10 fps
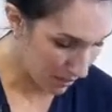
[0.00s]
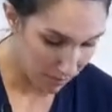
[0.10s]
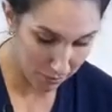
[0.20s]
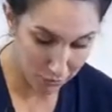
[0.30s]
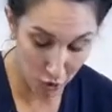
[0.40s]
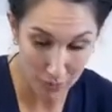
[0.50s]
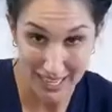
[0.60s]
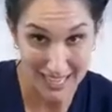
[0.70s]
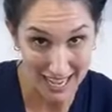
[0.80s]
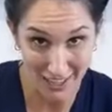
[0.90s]
Before we
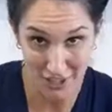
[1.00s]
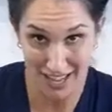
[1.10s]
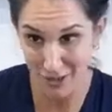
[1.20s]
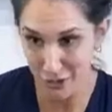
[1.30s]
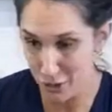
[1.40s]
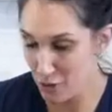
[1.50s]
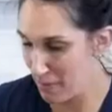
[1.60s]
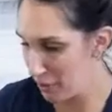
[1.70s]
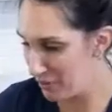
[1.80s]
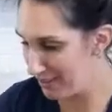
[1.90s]
attach the anchor to the
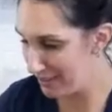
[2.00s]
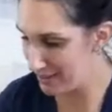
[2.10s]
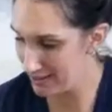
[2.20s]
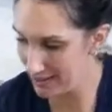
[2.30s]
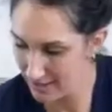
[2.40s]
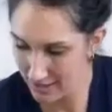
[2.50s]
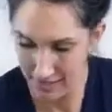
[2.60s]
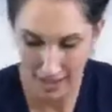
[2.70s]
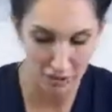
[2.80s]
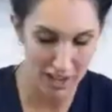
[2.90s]
boat,
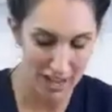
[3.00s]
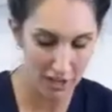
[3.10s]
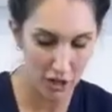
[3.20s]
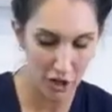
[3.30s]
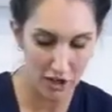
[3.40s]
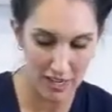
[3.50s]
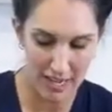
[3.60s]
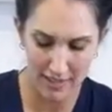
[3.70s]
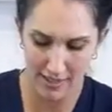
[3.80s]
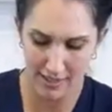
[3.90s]
every anchor
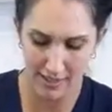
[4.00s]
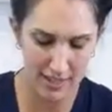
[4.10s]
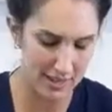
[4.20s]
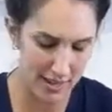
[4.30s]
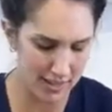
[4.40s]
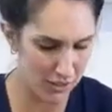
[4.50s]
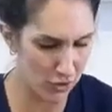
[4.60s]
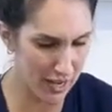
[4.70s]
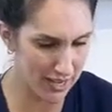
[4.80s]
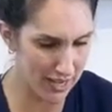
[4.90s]
needs, it's not a
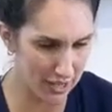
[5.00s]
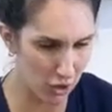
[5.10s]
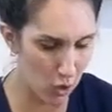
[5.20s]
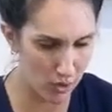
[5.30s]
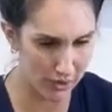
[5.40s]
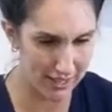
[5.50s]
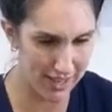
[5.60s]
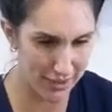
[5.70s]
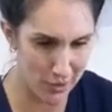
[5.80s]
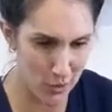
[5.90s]
string, it's
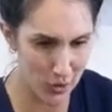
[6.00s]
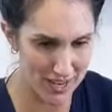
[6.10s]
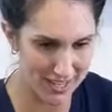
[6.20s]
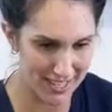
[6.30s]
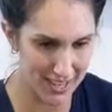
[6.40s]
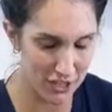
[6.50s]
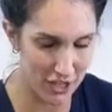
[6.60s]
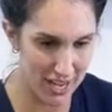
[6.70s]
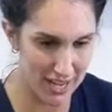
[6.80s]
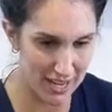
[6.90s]
not a cord, it's not a
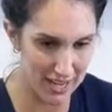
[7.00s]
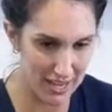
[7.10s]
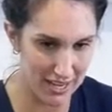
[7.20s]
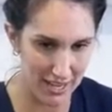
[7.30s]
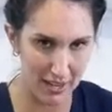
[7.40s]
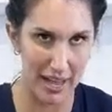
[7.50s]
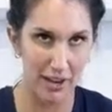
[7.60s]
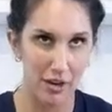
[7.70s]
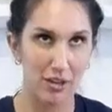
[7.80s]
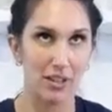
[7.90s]
chain,
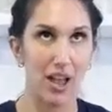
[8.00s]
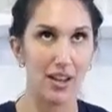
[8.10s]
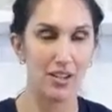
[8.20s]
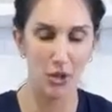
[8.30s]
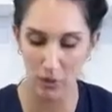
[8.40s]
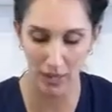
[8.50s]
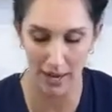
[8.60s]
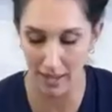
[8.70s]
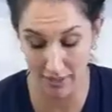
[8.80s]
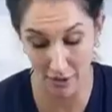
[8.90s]
anchor line, tow
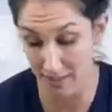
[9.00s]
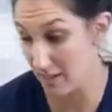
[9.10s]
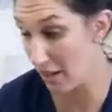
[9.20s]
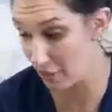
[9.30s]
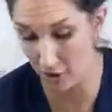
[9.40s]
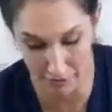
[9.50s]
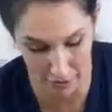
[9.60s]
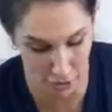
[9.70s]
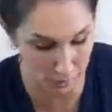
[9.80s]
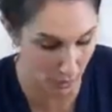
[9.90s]
line. There is another
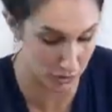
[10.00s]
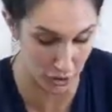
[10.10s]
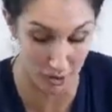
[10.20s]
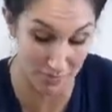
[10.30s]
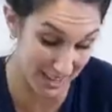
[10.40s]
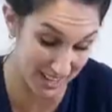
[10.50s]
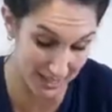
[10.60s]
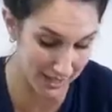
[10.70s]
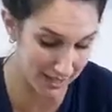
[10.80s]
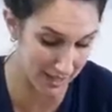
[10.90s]
official boat term that
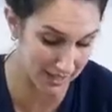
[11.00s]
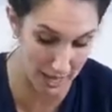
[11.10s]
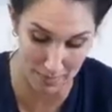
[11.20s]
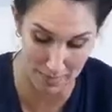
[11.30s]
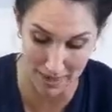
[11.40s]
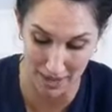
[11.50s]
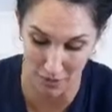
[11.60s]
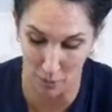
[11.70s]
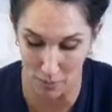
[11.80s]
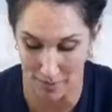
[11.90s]
is escaping me at
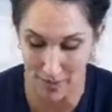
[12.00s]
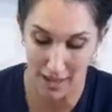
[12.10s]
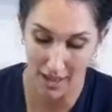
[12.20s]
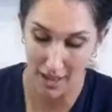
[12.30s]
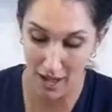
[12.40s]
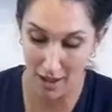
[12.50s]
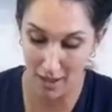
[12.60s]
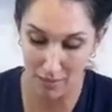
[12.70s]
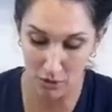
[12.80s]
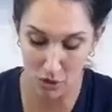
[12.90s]
the moment
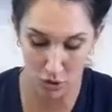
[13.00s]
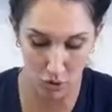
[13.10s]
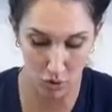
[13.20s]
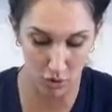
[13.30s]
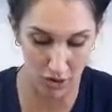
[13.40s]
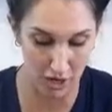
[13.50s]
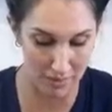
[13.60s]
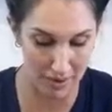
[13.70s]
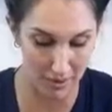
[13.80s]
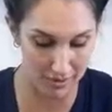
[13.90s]
to talk
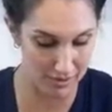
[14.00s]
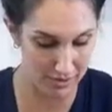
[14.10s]
about